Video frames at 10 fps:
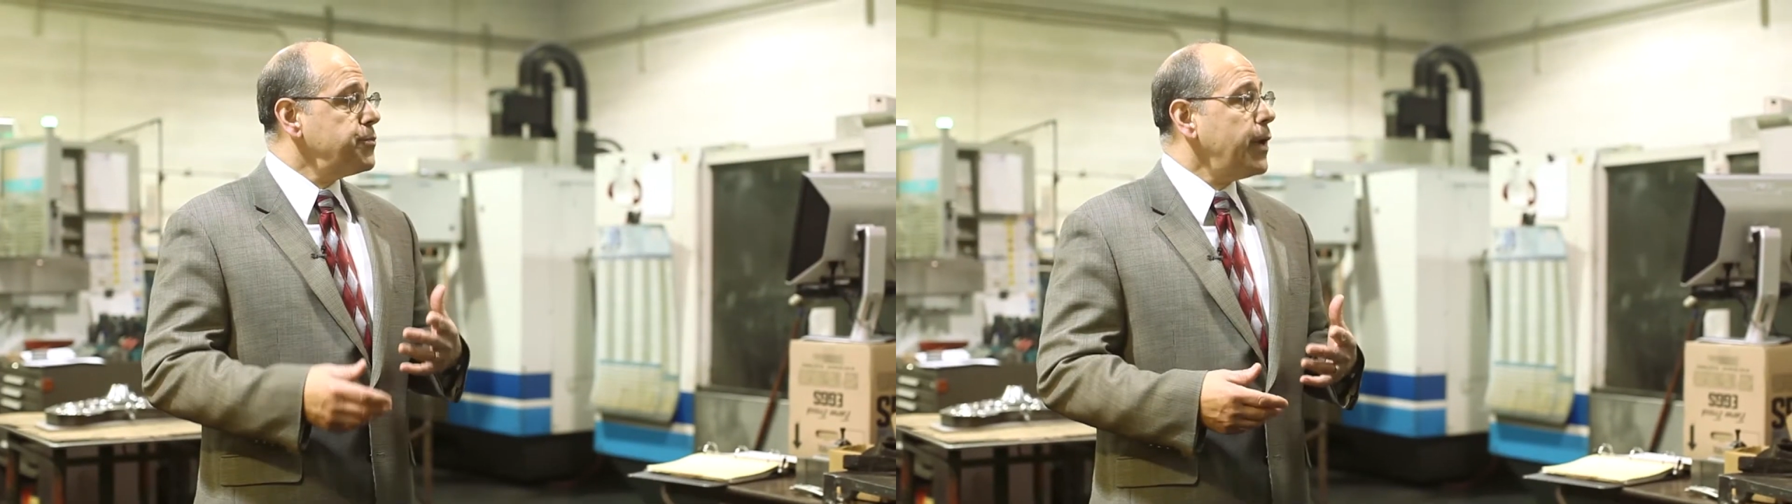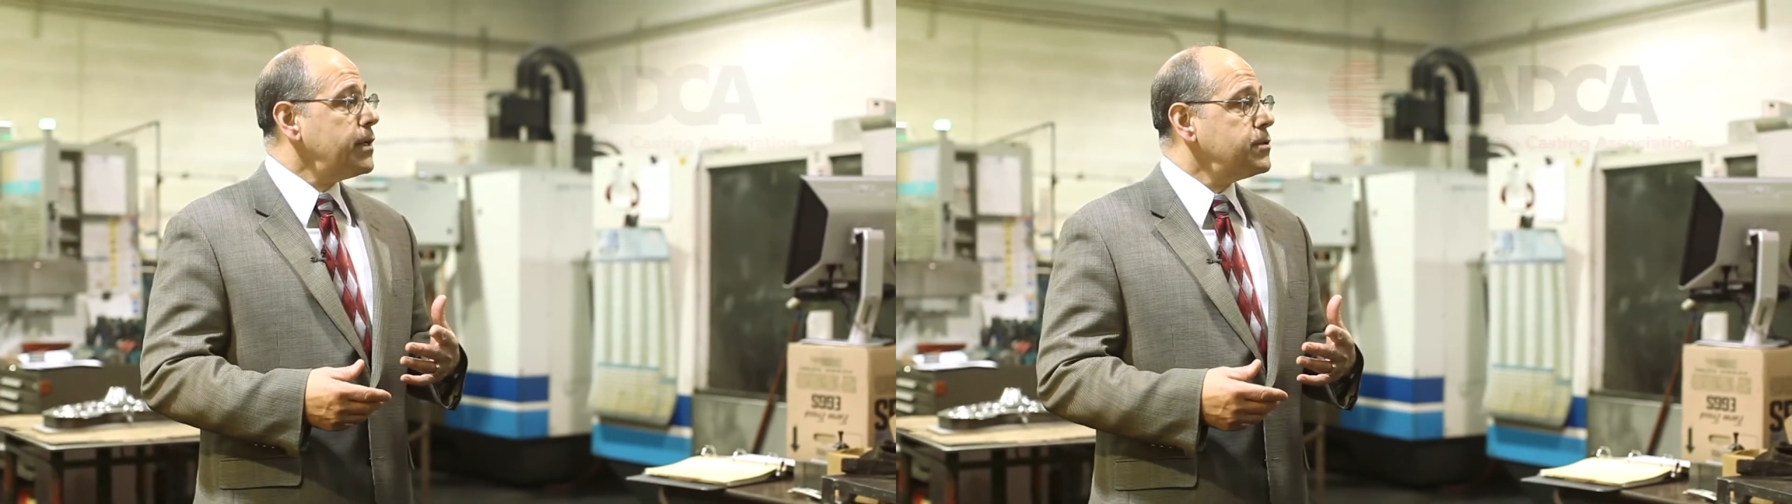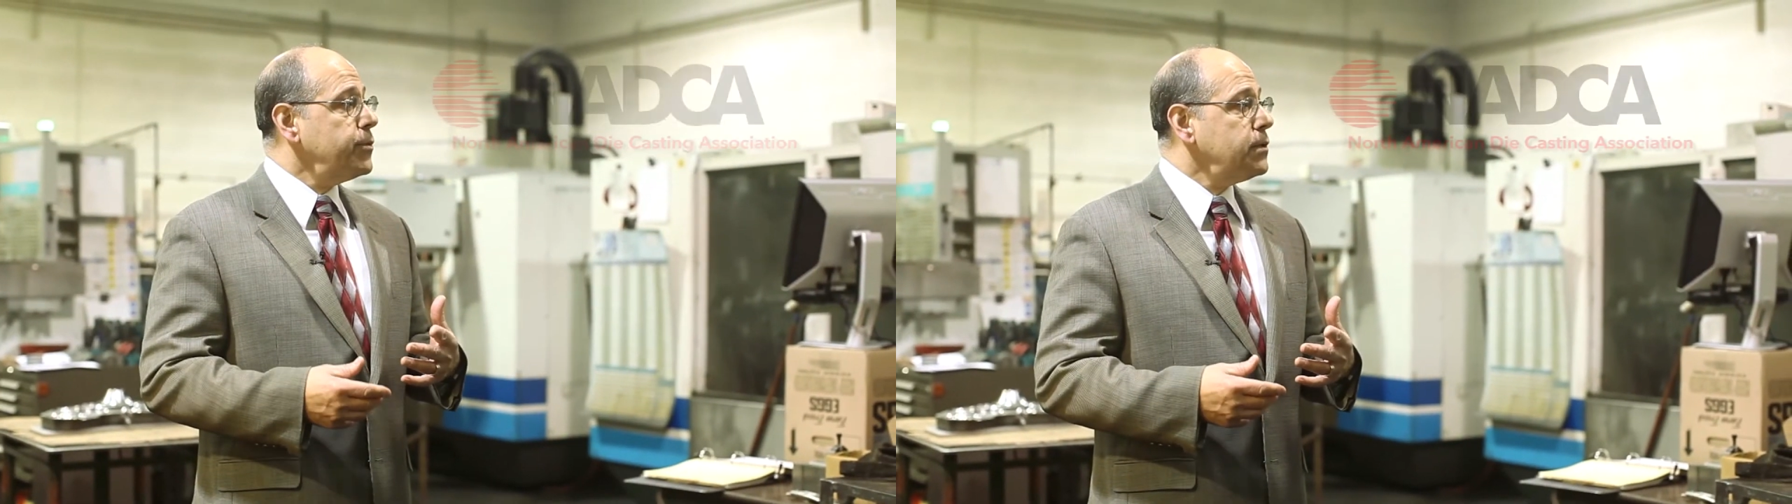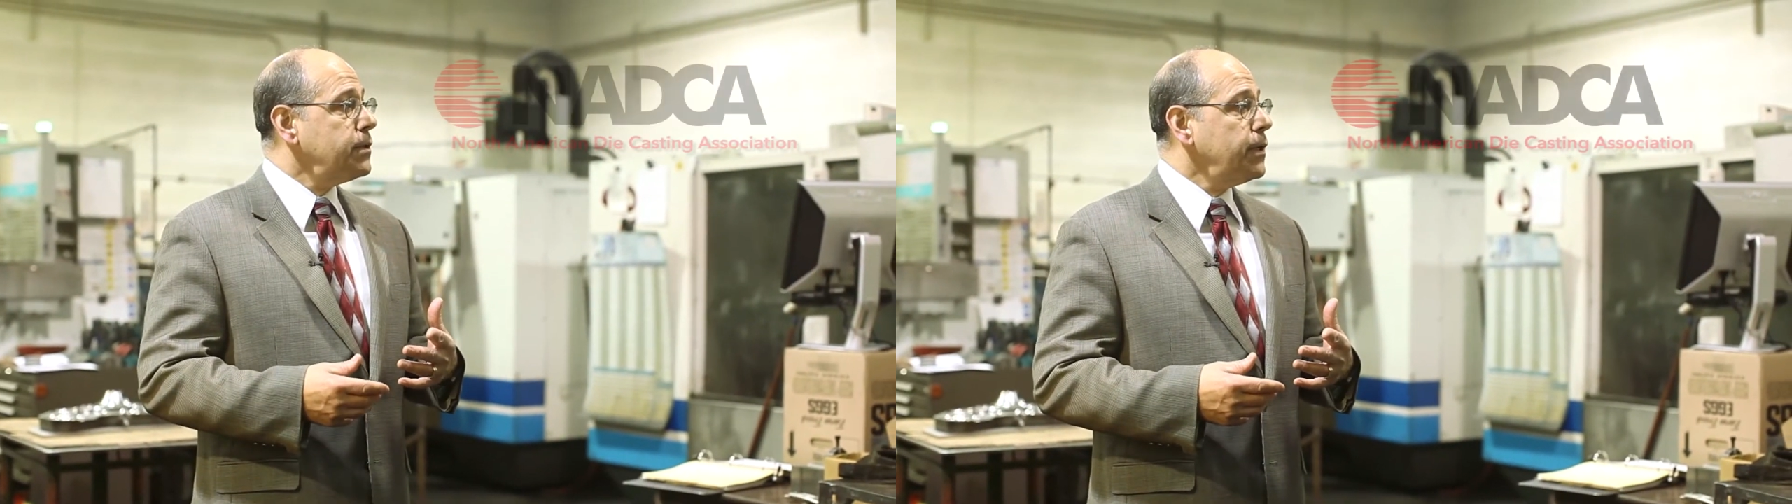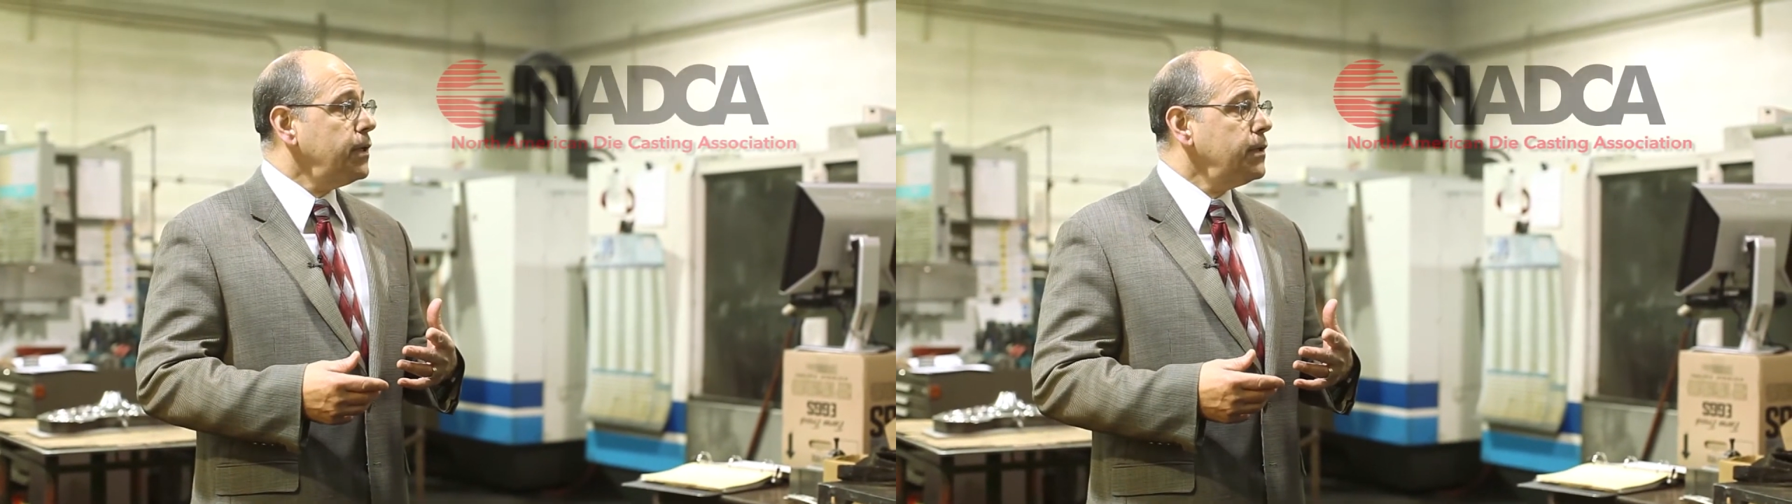
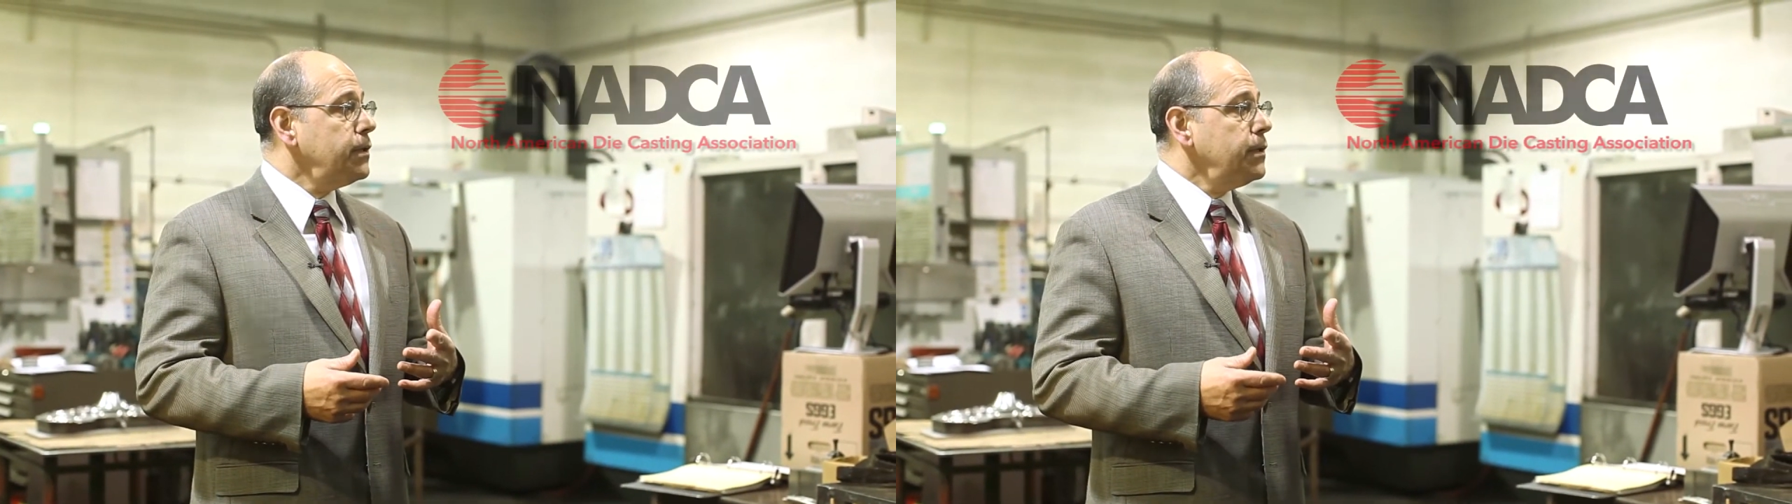responsibility